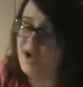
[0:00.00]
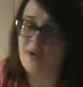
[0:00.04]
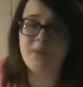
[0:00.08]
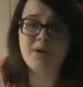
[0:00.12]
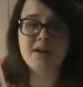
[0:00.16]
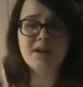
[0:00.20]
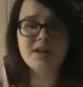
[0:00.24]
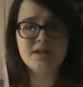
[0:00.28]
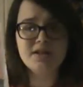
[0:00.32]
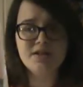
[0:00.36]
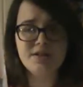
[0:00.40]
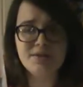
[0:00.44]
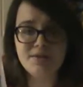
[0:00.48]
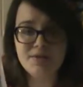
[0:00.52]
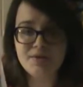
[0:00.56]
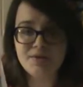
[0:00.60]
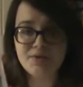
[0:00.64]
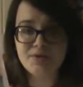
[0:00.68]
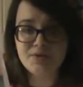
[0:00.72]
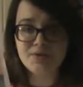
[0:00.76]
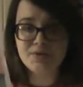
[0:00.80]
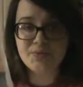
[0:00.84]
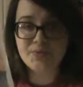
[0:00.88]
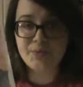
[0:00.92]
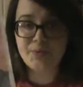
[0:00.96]
I wanted to
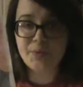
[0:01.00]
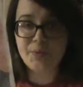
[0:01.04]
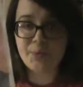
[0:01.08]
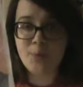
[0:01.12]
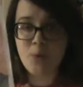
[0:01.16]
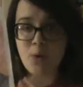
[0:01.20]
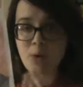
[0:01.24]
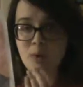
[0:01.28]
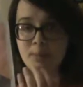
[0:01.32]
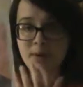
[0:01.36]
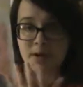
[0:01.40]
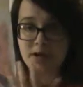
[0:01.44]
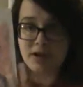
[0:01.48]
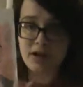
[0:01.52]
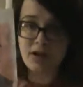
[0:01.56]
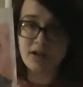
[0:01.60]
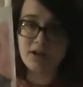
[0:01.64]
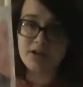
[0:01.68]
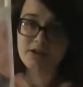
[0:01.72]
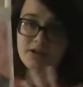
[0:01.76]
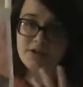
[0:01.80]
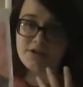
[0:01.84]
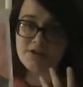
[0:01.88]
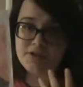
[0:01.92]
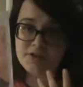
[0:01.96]
use warmer
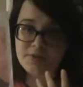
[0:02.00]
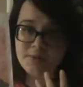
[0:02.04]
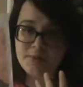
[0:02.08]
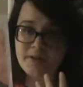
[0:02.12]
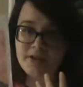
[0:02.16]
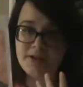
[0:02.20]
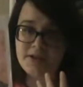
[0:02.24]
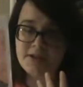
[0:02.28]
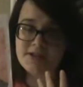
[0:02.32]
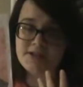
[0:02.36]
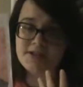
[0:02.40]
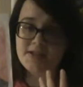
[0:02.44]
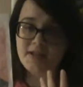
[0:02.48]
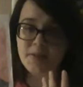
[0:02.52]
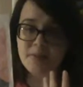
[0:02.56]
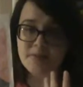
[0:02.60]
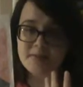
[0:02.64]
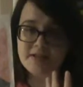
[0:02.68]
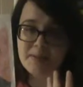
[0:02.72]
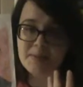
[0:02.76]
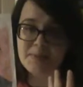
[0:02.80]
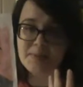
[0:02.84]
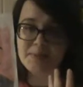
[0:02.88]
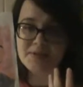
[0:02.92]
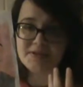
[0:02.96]
colors because they
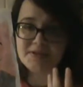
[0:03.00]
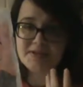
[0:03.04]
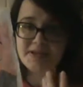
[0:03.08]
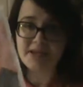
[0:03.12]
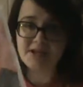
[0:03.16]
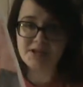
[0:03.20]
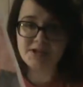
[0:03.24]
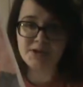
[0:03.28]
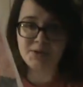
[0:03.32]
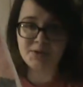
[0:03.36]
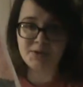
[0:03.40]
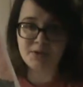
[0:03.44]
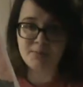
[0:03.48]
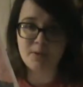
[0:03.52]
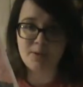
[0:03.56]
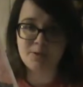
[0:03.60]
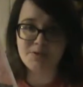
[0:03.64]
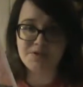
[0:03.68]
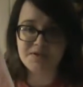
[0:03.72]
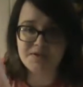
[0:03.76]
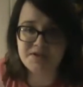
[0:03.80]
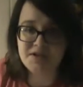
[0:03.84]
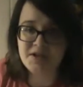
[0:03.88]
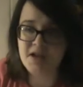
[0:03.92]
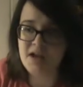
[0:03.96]
resembled skin tone the
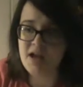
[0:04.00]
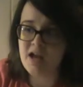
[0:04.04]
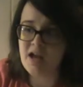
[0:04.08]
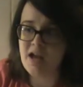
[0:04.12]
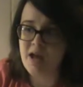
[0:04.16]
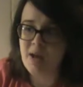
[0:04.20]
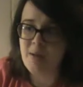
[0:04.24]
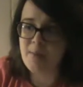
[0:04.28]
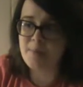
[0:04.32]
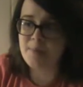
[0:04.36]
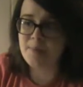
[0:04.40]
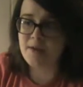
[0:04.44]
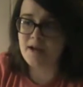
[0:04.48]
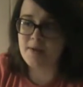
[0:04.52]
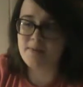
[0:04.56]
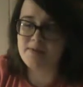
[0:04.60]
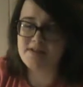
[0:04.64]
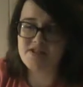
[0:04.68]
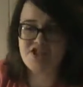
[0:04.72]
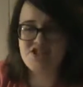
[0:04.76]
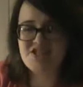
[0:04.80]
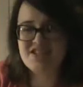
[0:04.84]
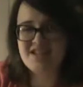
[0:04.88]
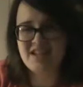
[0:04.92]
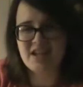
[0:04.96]
most, but I
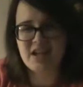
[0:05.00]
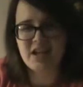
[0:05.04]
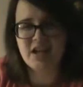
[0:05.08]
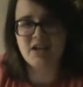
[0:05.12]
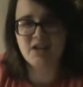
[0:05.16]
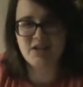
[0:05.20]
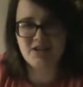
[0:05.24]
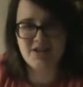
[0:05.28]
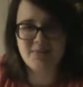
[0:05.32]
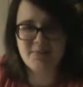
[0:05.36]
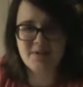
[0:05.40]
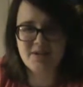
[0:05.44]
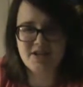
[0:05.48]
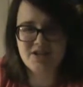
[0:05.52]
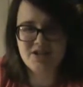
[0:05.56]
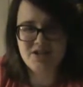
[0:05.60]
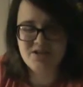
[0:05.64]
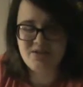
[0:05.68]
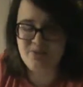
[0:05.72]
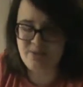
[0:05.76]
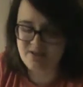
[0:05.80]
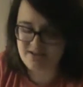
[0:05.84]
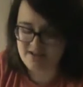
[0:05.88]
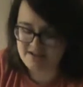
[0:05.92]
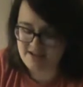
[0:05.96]
was just thinking a little bit
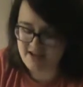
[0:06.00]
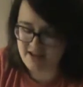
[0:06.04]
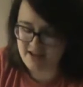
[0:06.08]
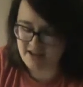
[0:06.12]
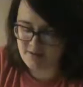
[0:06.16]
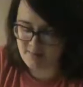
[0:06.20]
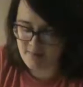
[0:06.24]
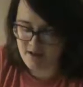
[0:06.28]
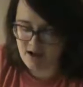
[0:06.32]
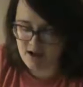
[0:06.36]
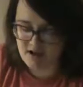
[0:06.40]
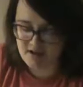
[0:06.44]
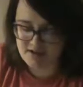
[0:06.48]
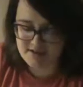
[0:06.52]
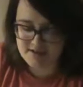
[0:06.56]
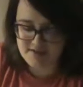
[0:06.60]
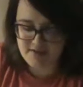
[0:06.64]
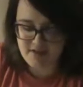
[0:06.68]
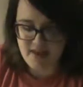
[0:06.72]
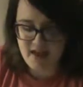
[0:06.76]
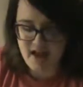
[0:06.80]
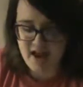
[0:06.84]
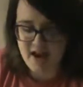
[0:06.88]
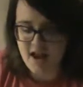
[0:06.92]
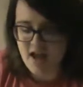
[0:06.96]
too inside the box
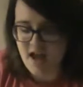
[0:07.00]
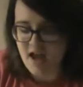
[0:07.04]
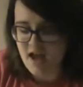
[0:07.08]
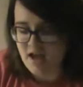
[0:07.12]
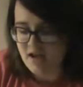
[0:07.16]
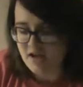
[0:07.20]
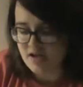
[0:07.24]
for that.